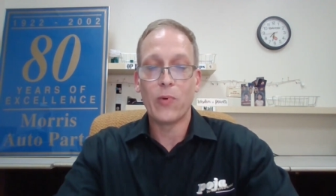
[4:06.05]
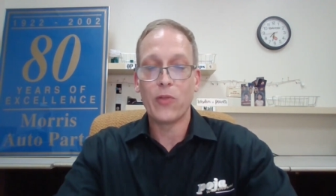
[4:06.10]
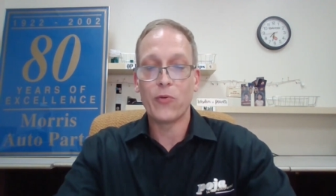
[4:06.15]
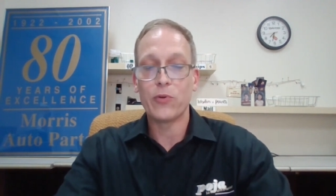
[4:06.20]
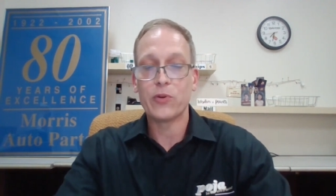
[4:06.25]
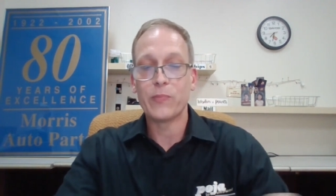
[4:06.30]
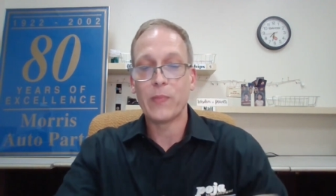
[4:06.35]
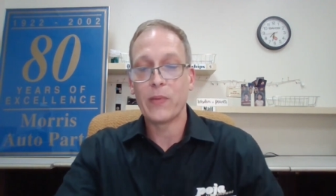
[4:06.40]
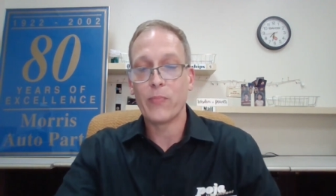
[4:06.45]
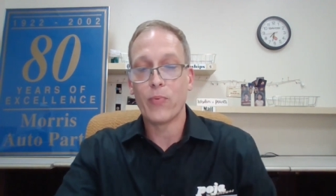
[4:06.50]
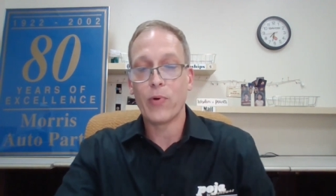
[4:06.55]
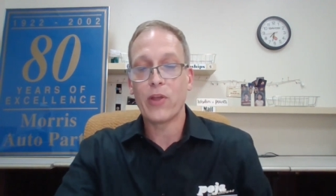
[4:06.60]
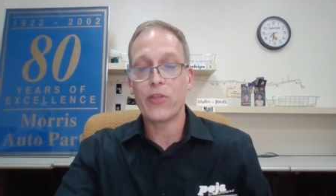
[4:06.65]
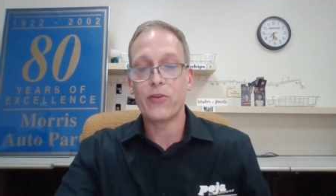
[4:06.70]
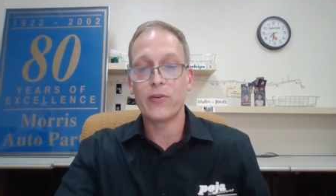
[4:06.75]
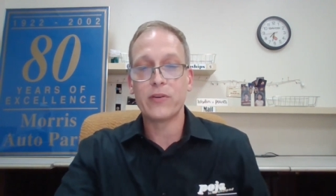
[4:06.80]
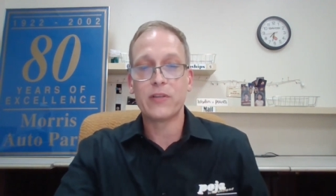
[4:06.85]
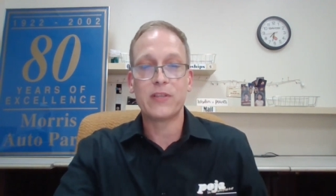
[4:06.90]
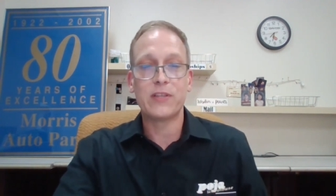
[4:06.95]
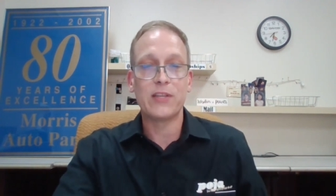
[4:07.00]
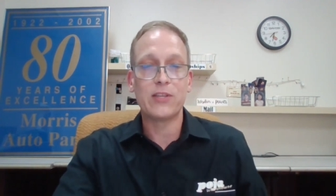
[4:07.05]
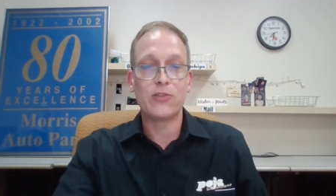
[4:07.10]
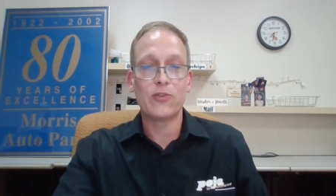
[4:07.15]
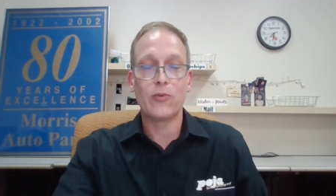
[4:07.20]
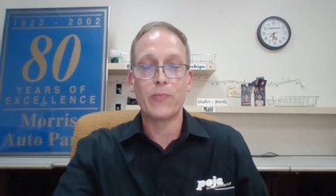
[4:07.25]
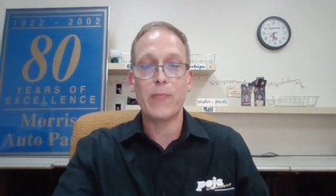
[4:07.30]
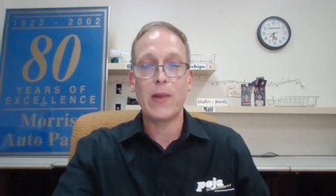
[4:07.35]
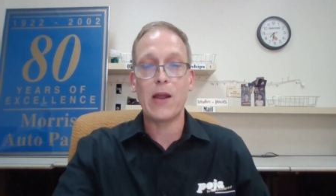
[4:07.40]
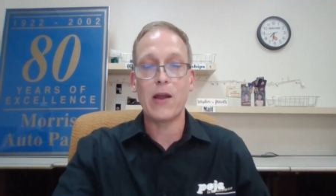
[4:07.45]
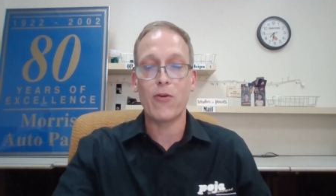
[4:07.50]
whether it was my brother and
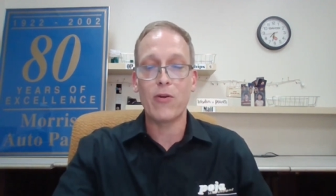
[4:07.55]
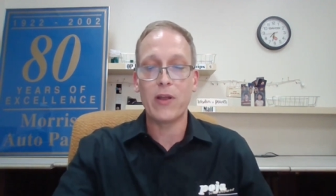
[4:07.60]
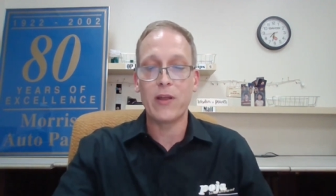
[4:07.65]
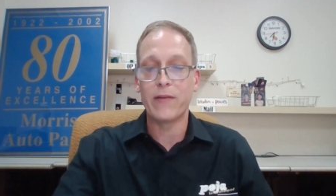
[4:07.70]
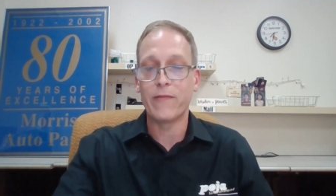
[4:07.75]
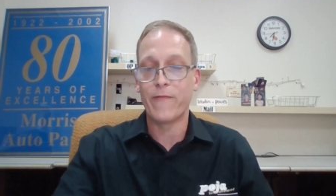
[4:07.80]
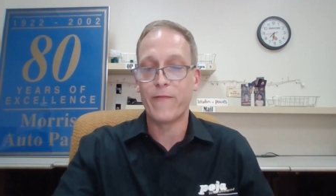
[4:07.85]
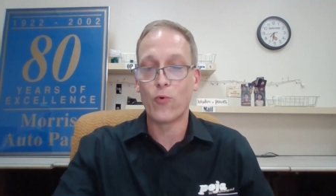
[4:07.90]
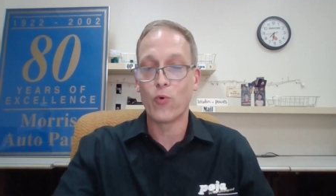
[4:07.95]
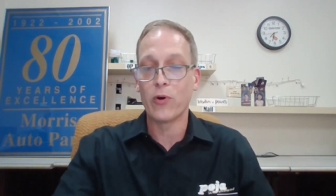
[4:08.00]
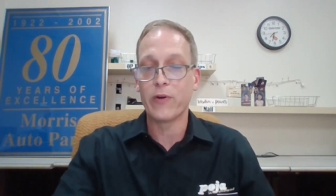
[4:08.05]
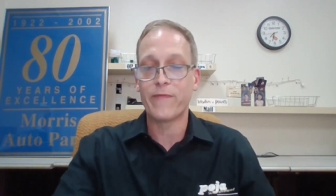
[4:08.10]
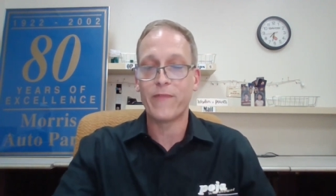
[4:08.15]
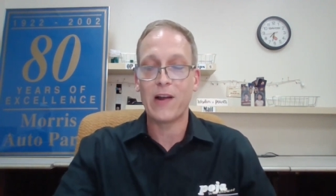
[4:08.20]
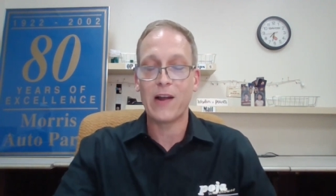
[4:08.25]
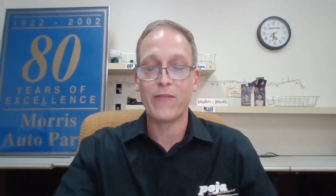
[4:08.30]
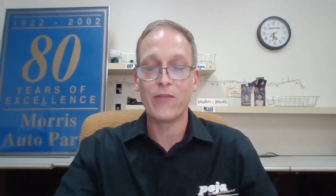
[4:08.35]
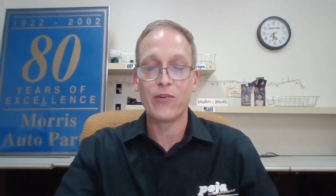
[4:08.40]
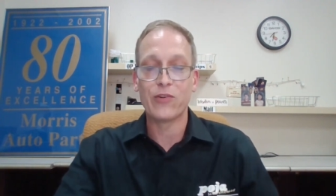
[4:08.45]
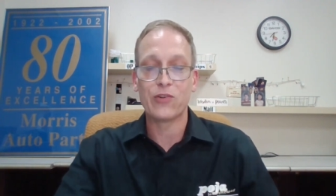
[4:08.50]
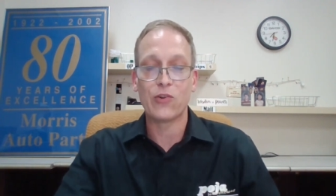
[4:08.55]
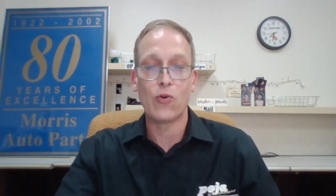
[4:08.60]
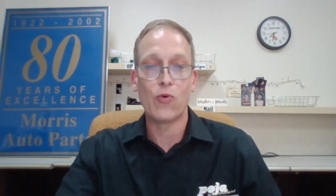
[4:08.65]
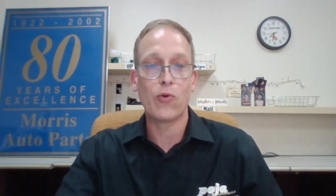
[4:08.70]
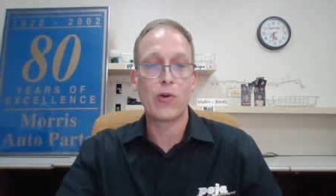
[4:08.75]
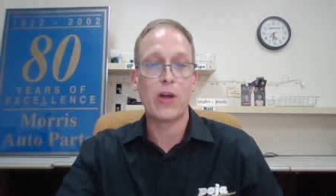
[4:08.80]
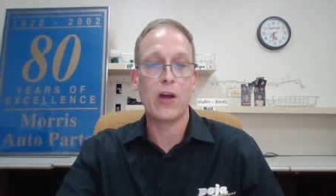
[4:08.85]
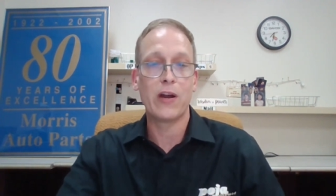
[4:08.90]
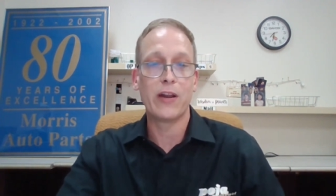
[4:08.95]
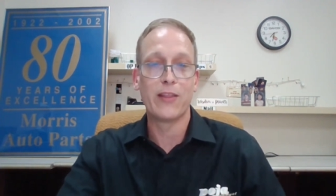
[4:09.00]
sister Mary at four and five years
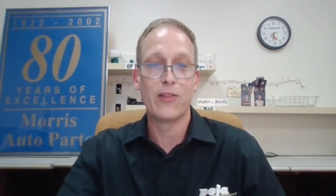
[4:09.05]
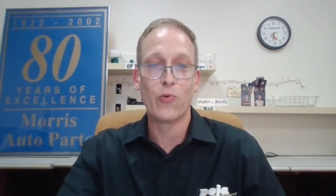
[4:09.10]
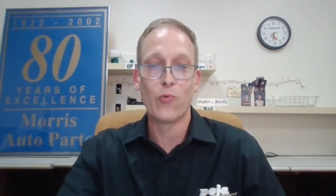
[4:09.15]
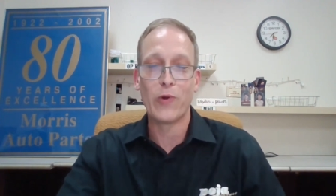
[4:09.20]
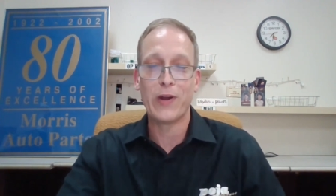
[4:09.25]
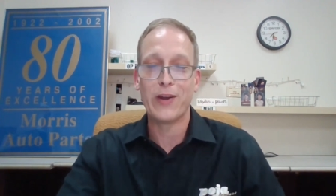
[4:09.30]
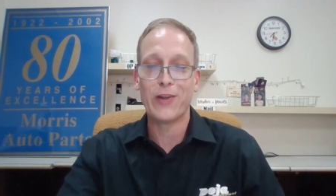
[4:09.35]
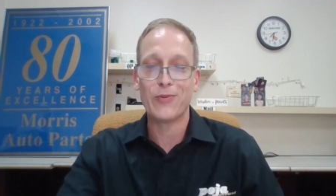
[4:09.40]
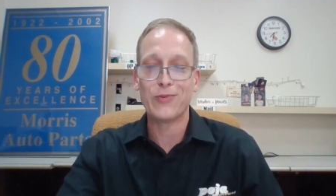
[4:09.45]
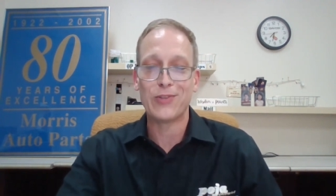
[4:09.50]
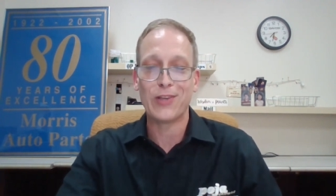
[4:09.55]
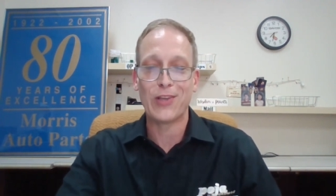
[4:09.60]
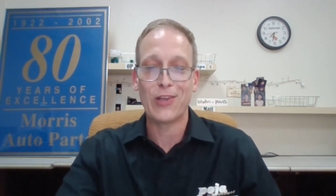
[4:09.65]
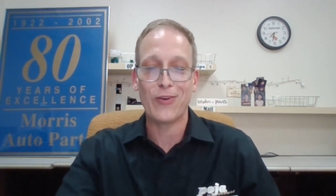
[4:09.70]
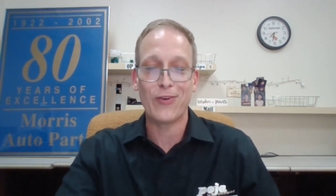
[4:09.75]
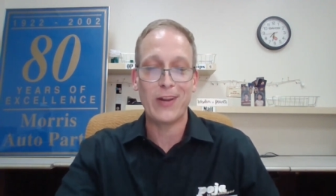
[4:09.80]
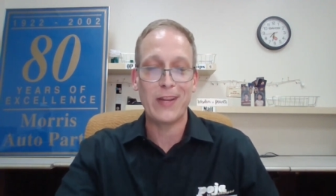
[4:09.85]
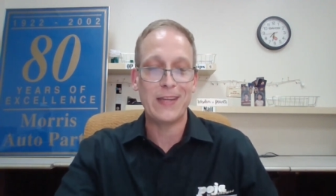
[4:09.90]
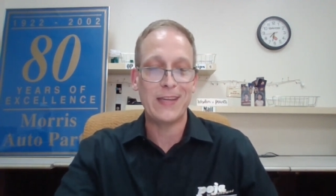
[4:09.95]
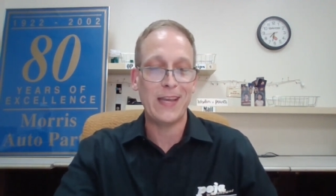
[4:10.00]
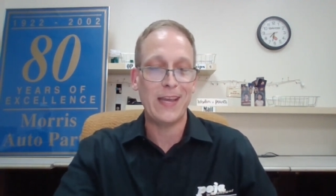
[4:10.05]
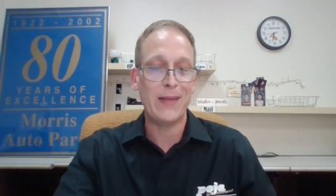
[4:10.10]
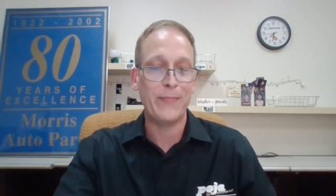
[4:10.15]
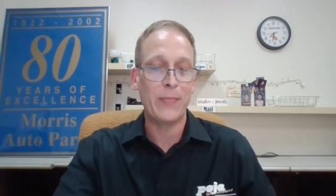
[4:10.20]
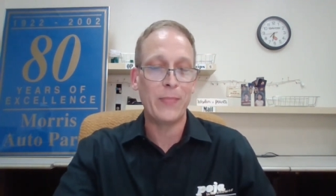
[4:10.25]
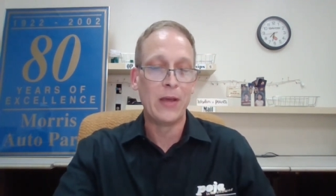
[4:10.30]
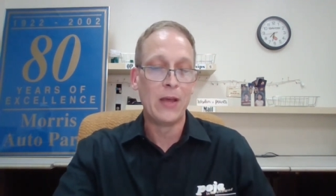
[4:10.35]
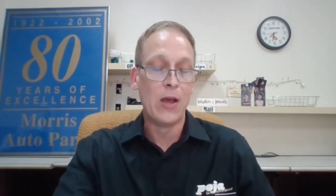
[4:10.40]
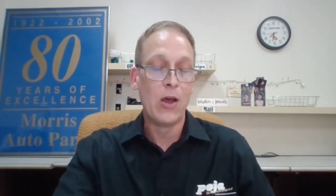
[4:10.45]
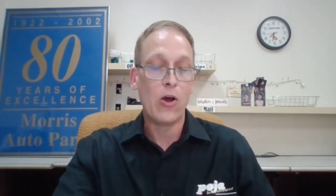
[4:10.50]
old cutting the window security
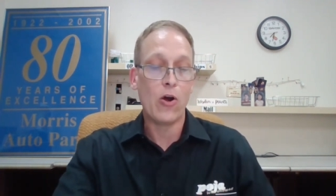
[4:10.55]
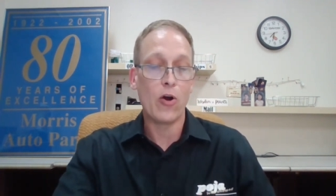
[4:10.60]
tape,